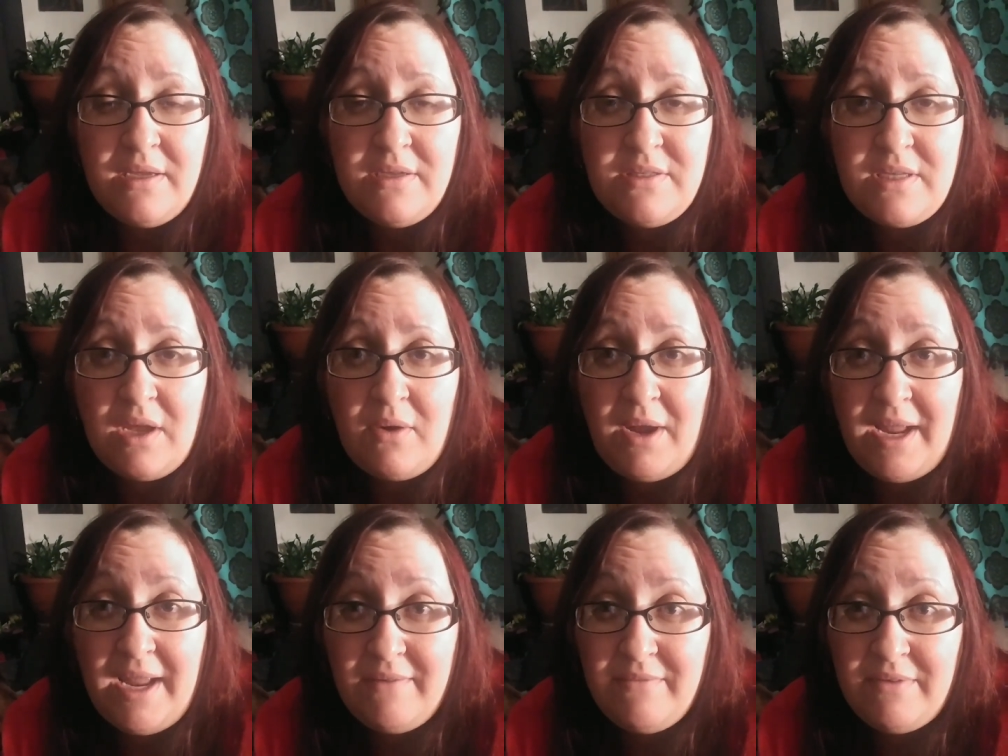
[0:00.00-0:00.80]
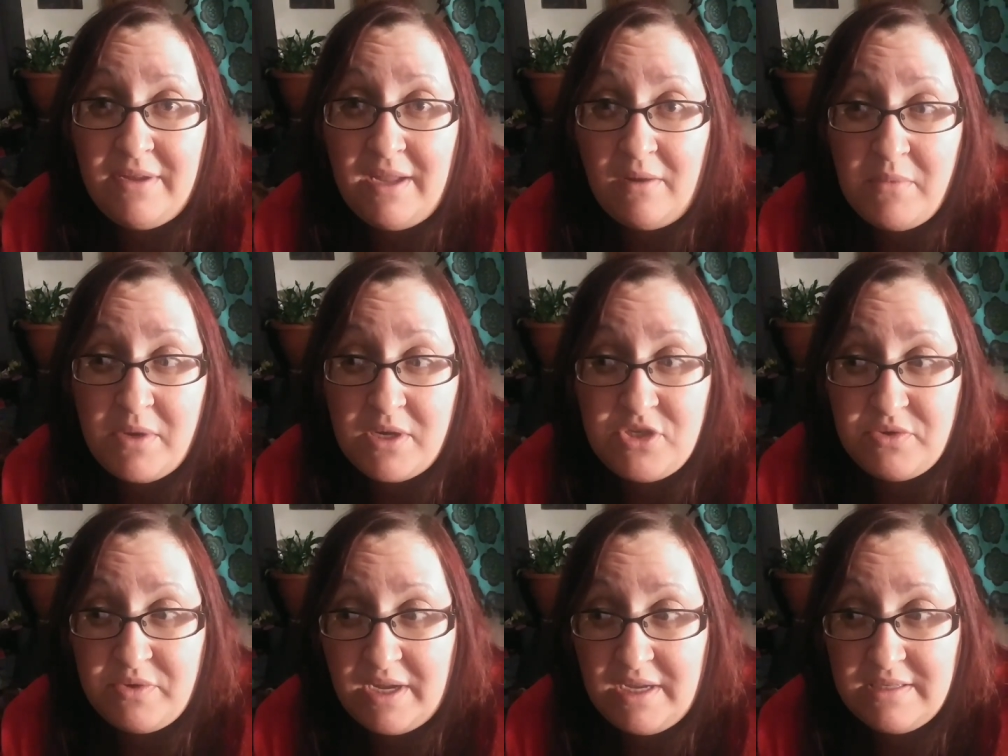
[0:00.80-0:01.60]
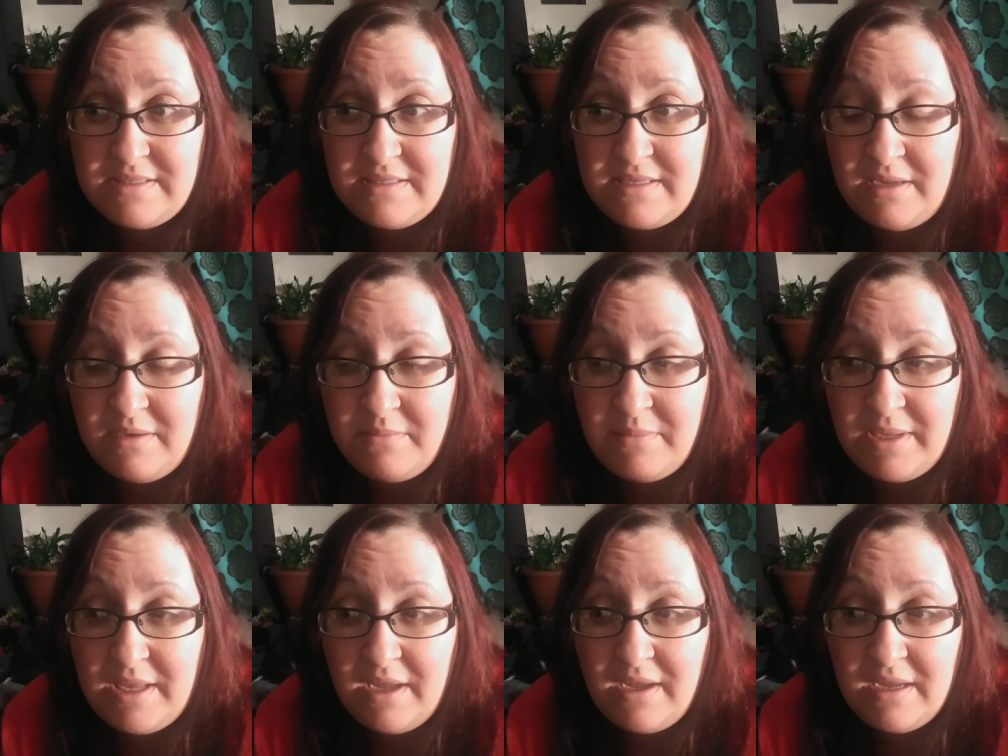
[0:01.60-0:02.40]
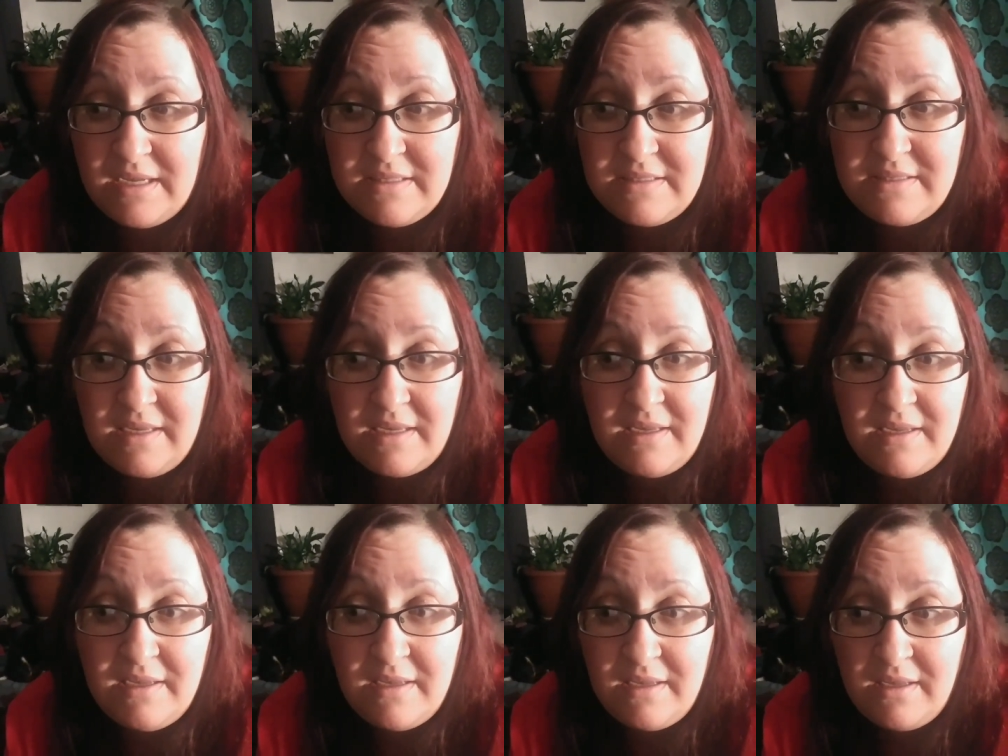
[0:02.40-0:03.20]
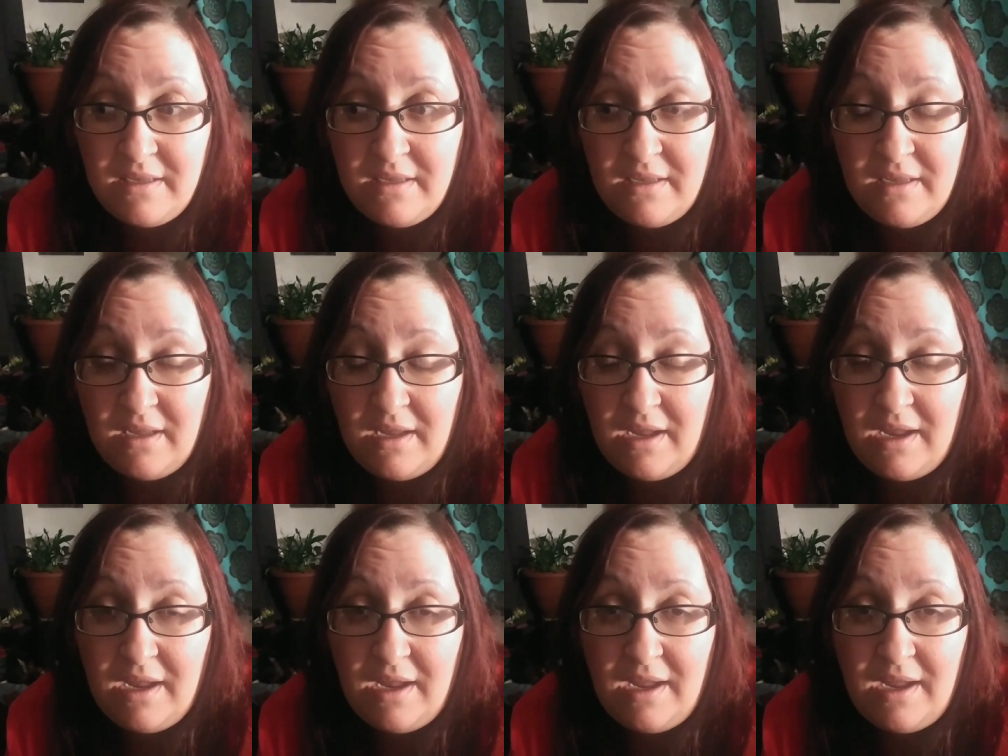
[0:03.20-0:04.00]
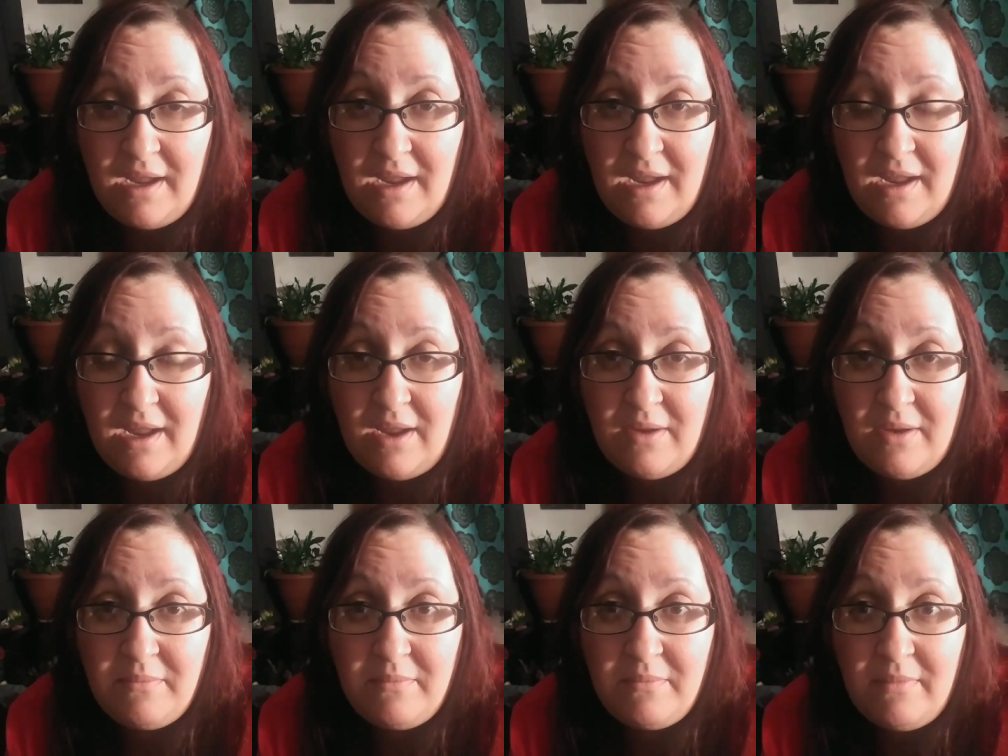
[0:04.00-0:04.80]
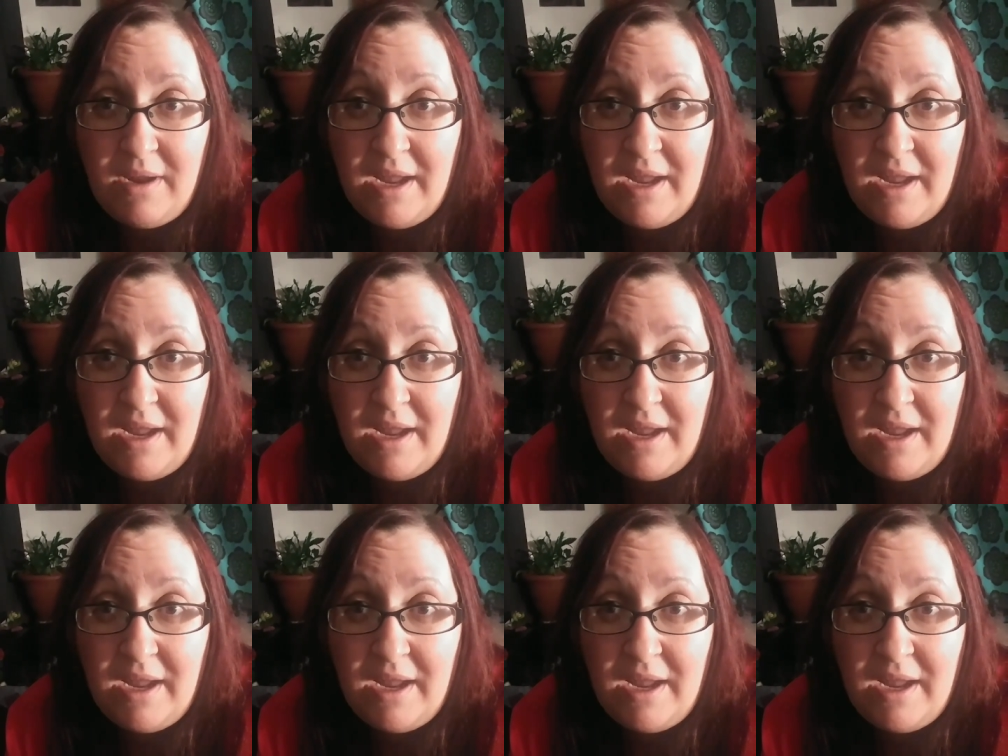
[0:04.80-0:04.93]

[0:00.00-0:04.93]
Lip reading: so I haven't got much rest because, I